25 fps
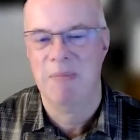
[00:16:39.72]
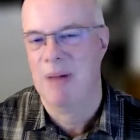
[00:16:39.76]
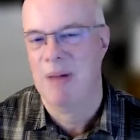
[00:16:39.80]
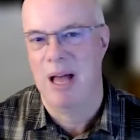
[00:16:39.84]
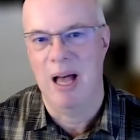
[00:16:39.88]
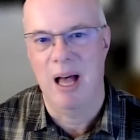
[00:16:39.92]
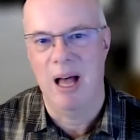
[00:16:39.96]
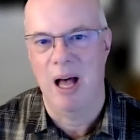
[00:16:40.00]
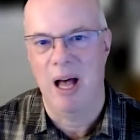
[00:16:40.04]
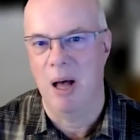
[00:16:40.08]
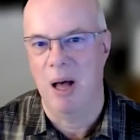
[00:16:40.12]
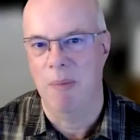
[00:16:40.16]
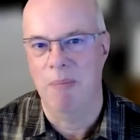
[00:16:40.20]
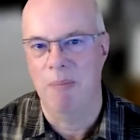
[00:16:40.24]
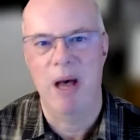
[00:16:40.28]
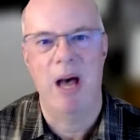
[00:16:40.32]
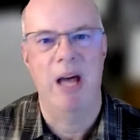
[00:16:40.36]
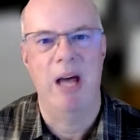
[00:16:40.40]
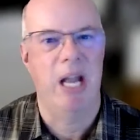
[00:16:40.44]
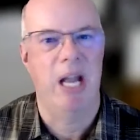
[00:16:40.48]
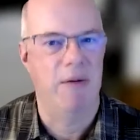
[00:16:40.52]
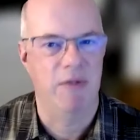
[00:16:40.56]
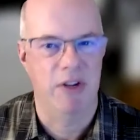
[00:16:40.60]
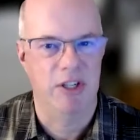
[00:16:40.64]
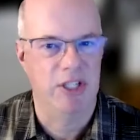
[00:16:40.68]

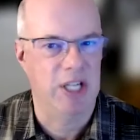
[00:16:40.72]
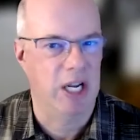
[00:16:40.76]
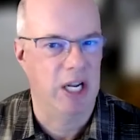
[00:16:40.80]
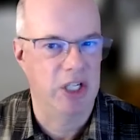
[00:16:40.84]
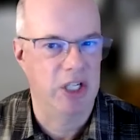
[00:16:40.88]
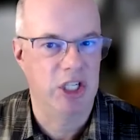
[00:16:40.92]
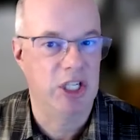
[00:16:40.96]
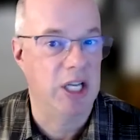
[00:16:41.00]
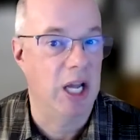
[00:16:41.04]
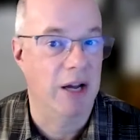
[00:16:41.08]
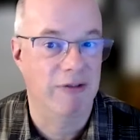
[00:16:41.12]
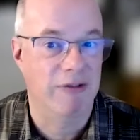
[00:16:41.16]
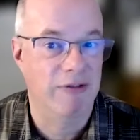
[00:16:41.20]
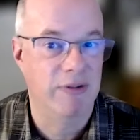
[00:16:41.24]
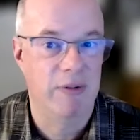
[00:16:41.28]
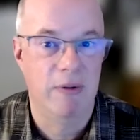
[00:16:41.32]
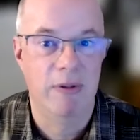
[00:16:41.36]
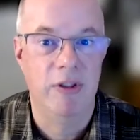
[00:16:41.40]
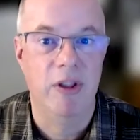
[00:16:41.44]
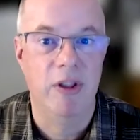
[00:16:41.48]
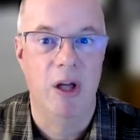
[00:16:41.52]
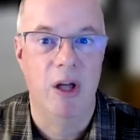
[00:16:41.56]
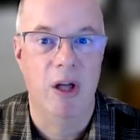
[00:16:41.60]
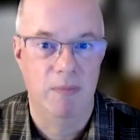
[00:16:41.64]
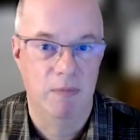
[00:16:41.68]
other such stuff
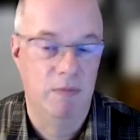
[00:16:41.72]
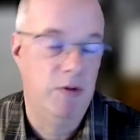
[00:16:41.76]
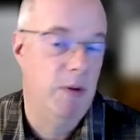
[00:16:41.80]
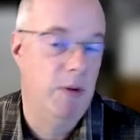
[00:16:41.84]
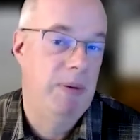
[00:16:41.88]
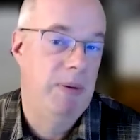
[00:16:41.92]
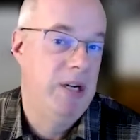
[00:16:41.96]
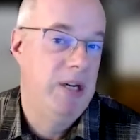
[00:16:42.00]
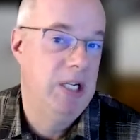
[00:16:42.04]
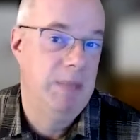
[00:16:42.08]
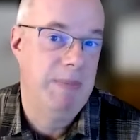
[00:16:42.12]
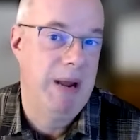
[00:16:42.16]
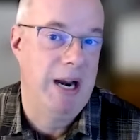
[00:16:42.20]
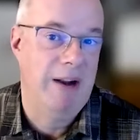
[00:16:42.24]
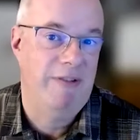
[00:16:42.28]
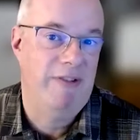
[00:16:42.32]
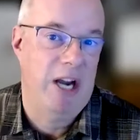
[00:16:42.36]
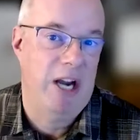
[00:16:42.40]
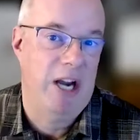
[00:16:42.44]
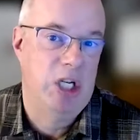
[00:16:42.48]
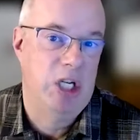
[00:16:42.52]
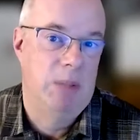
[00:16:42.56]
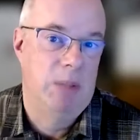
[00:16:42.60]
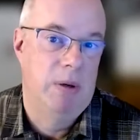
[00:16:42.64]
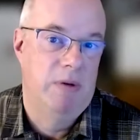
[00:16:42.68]
that the printer
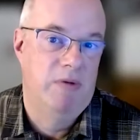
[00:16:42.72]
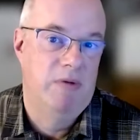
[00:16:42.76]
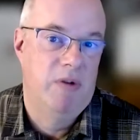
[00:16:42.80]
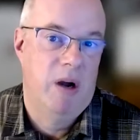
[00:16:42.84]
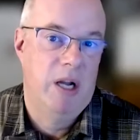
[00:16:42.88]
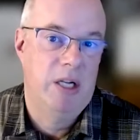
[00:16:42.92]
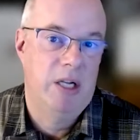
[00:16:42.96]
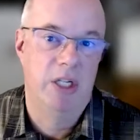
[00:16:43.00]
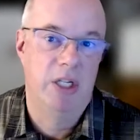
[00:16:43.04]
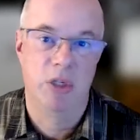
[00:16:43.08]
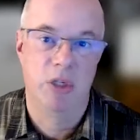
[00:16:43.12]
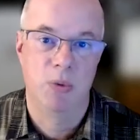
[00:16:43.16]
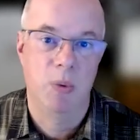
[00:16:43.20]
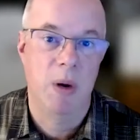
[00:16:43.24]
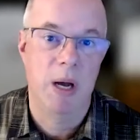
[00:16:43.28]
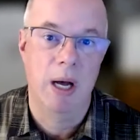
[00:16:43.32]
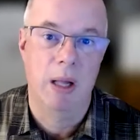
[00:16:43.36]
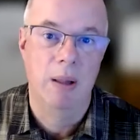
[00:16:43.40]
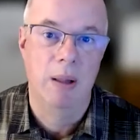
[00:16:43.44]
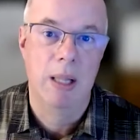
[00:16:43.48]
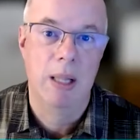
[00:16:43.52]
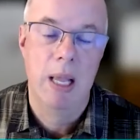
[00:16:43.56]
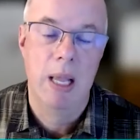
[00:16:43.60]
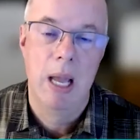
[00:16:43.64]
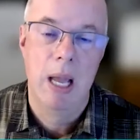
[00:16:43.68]
manufacturer provides as
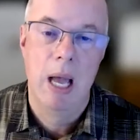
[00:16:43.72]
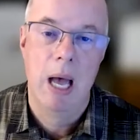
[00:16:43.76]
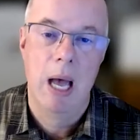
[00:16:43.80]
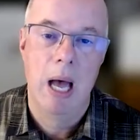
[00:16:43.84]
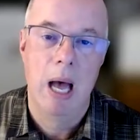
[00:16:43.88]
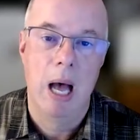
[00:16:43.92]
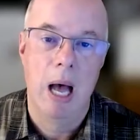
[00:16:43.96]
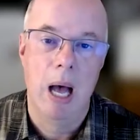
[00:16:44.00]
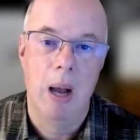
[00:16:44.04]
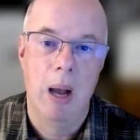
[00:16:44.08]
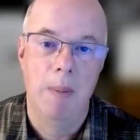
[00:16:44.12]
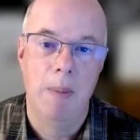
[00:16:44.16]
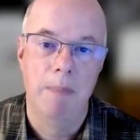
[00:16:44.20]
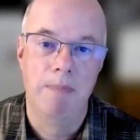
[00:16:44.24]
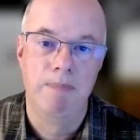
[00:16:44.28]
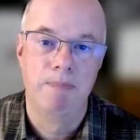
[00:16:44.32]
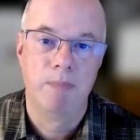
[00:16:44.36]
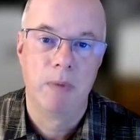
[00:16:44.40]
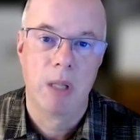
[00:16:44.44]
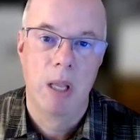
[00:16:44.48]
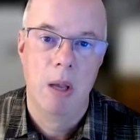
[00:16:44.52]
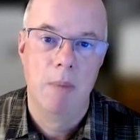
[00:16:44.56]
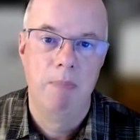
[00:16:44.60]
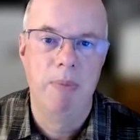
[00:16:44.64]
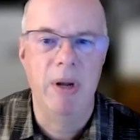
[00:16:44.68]
well.
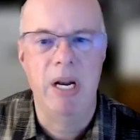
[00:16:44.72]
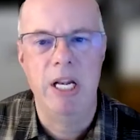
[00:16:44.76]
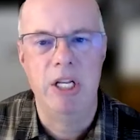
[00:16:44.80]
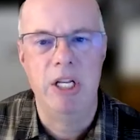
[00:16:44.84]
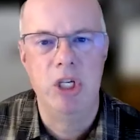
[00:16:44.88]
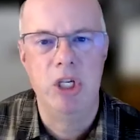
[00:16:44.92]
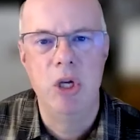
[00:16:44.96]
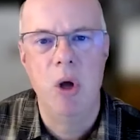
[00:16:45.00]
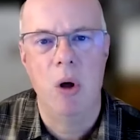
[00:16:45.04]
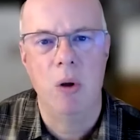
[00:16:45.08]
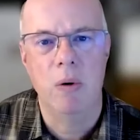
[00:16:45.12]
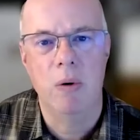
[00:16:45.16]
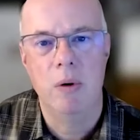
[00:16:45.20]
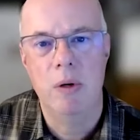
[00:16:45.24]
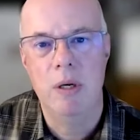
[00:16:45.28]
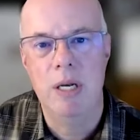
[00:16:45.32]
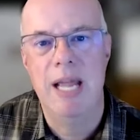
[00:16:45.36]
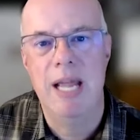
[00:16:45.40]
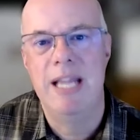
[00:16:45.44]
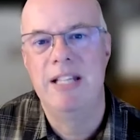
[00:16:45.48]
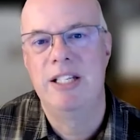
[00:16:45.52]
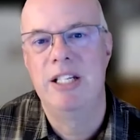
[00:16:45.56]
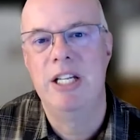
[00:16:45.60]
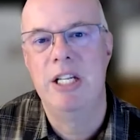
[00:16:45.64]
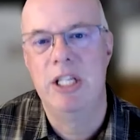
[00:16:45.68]
But it's not
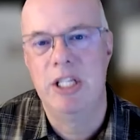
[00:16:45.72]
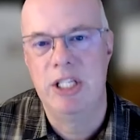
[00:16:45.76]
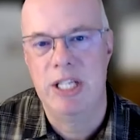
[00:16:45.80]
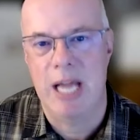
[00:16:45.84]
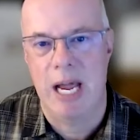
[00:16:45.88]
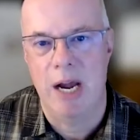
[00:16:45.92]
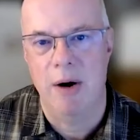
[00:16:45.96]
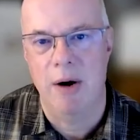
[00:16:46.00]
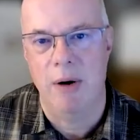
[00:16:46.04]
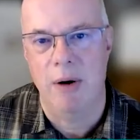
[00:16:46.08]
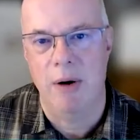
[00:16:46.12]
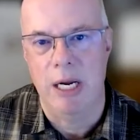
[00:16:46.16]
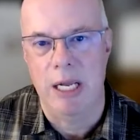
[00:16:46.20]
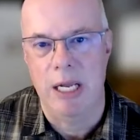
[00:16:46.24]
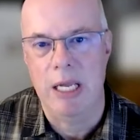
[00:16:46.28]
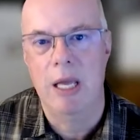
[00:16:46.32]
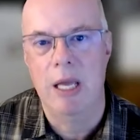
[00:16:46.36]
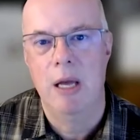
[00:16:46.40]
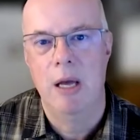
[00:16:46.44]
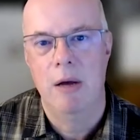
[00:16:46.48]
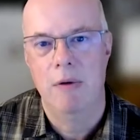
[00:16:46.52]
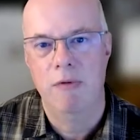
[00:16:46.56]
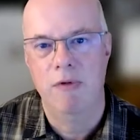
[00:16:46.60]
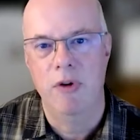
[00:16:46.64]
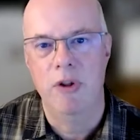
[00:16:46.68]
necessary
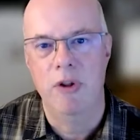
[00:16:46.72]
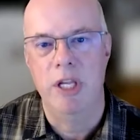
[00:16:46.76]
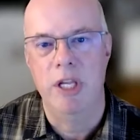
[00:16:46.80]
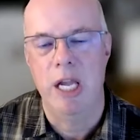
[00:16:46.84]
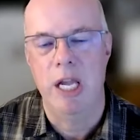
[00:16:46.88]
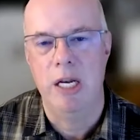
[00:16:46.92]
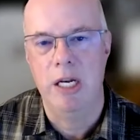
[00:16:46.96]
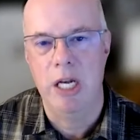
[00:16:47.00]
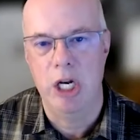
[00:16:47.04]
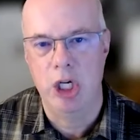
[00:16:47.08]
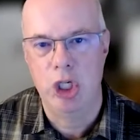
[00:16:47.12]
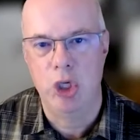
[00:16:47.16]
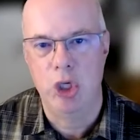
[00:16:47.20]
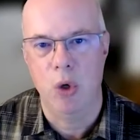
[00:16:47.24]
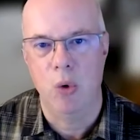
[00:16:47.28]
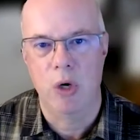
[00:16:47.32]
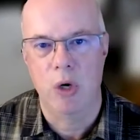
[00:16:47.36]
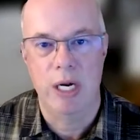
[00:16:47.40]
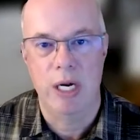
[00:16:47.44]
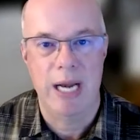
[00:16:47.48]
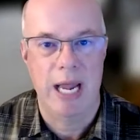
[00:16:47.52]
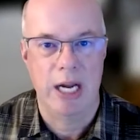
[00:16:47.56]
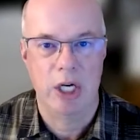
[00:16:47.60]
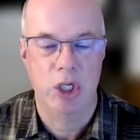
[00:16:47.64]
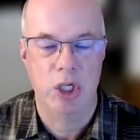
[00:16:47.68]
for the initial
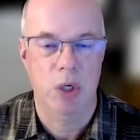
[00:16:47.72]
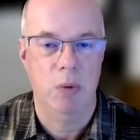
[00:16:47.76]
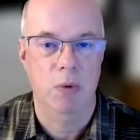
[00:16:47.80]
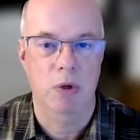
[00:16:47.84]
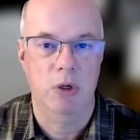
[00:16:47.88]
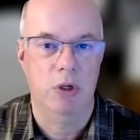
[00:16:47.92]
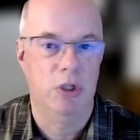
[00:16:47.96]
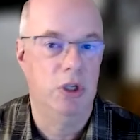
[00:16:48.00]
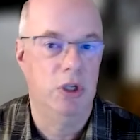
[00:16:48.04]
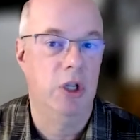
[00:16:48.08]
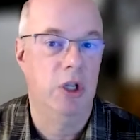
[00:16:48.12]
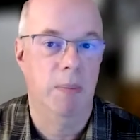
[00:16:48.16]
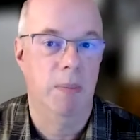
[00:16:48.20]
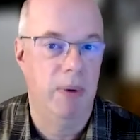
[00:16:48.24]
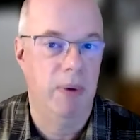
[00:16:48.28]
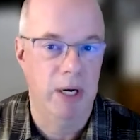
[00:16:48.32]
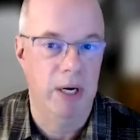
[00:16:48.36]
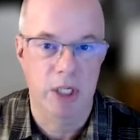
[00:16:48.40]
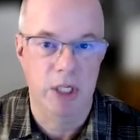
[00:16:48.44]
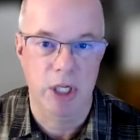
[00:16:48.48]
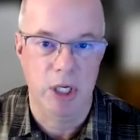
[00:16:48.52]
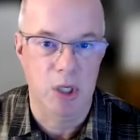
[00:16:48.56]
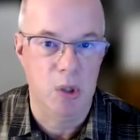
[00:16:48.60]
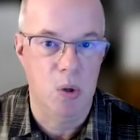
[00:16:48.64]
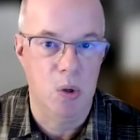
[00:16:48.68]
connection to the
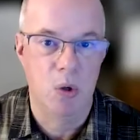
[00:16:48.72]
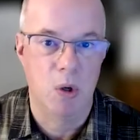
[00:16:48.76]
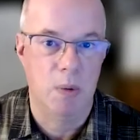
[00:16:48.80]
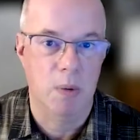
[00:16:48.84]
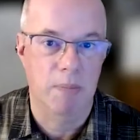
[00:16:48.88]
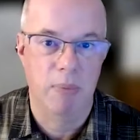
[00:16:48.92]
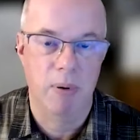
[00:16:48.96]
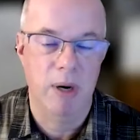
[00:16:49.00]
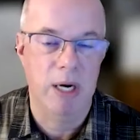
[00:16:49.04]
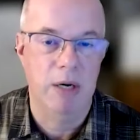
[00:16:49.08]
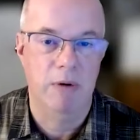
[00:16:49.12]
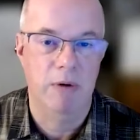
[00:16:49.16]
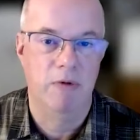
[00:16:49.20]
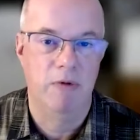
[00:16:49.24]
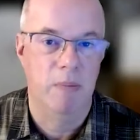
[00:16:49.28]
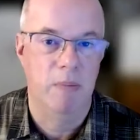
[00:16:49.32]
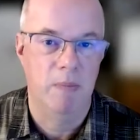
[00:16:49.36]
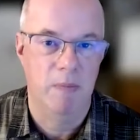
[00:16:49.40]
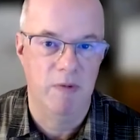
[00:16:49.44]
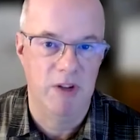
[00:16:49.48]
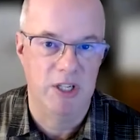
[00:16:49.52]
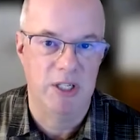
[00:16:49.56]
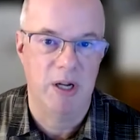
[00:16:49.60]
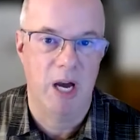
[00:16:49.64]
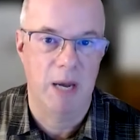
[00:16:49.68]
printer. You can print
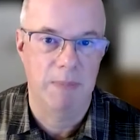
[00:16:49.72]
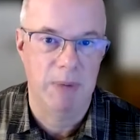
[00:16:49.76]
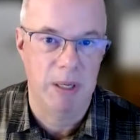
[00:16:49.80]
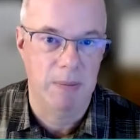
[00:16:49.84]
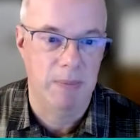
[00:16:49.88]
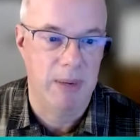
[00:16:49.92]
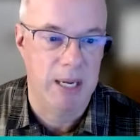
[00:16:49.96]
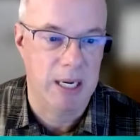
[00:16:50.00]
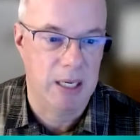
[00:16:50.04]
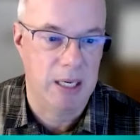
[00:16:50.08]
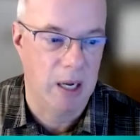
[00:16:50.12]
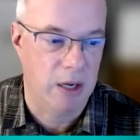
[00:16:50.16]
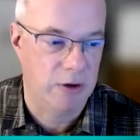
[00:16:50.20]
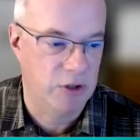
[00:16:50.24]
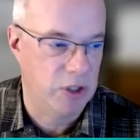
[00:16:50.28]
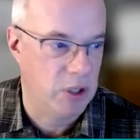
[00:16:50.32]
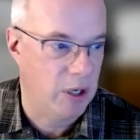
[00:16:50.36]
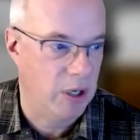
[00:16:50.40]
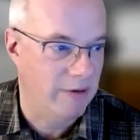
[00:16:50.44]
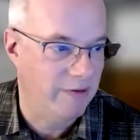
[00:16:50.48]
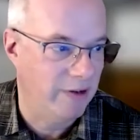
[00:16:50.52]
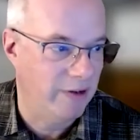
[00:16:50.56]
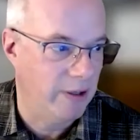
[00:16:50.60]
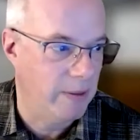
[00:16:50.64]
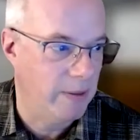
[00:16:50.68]
from this IPP class
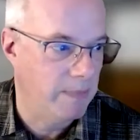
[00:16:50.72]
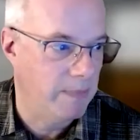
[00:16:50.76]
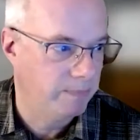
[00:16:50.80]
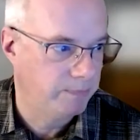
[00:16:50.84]
driver.